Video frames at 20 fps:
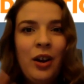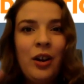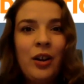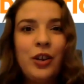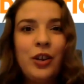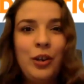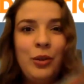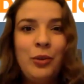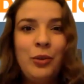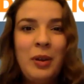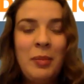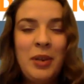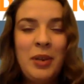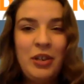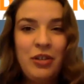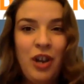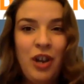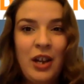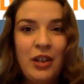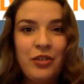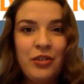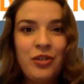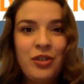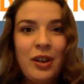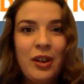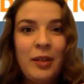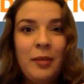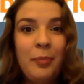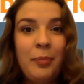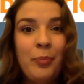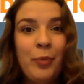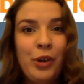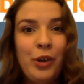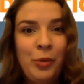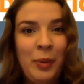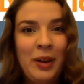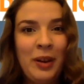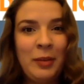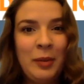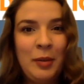you can be judged. Which
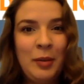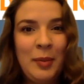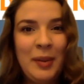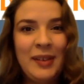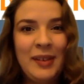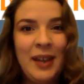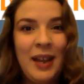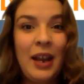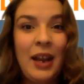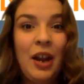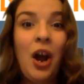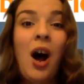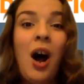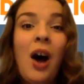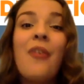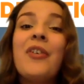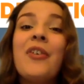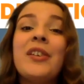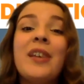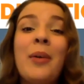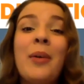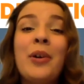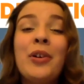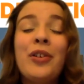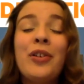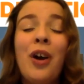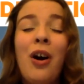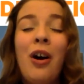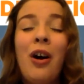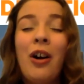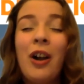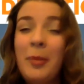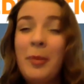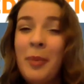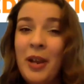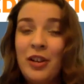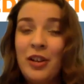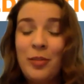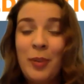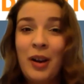brings me to my second. Office hours are a
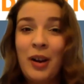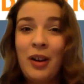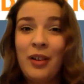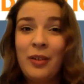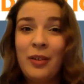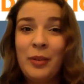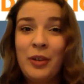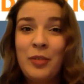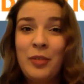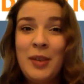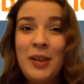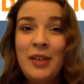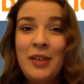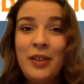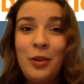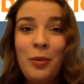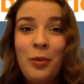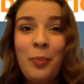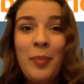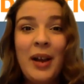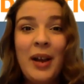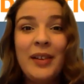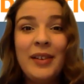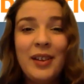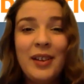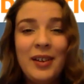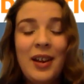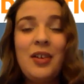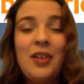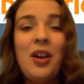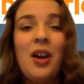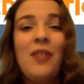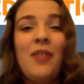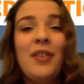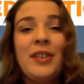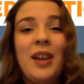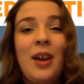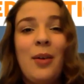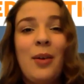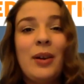benchmark, which means you must attend
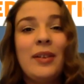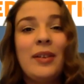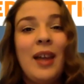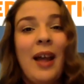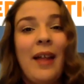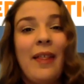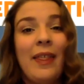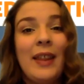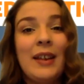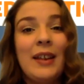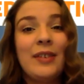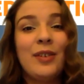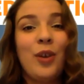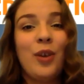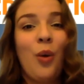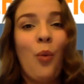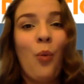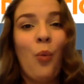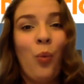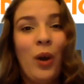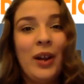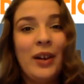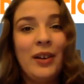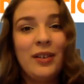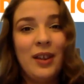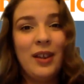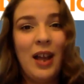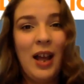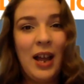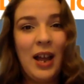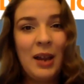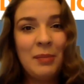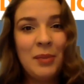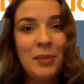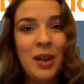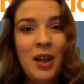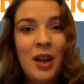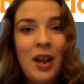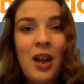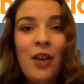office hours at least one time
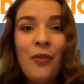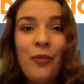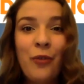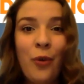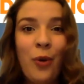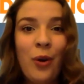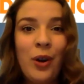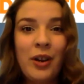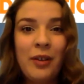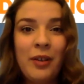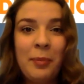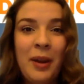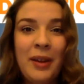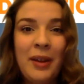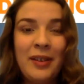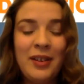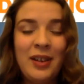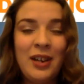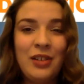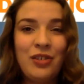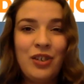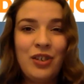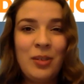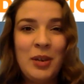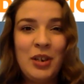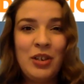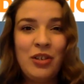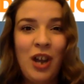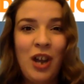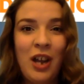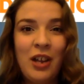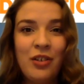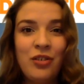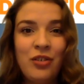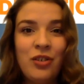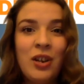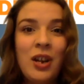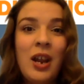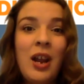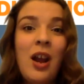for your presentation to be
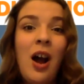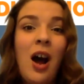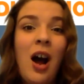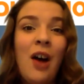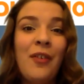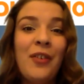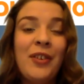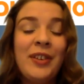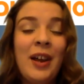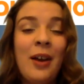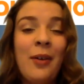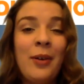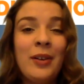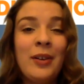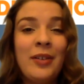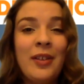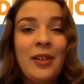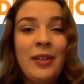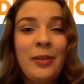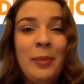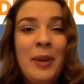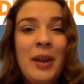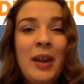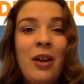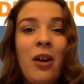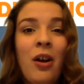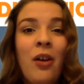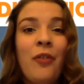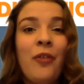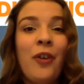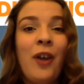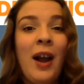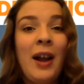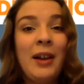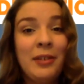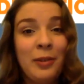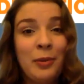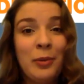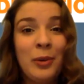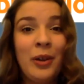judged. Office hours this week for
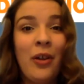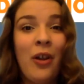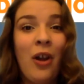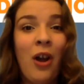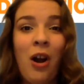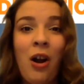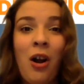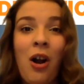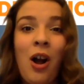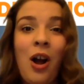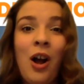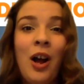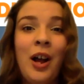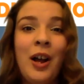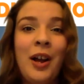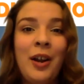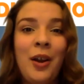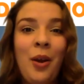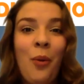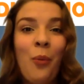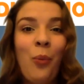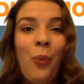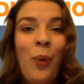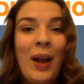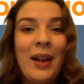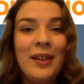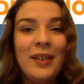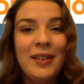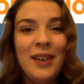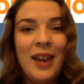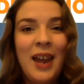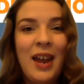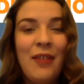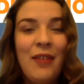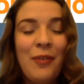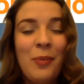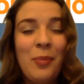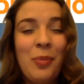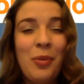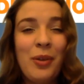high school are on
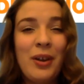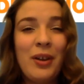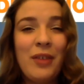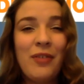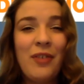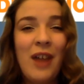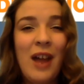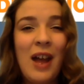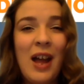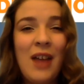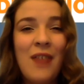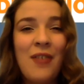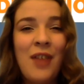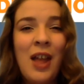Wednesday from 3 to 5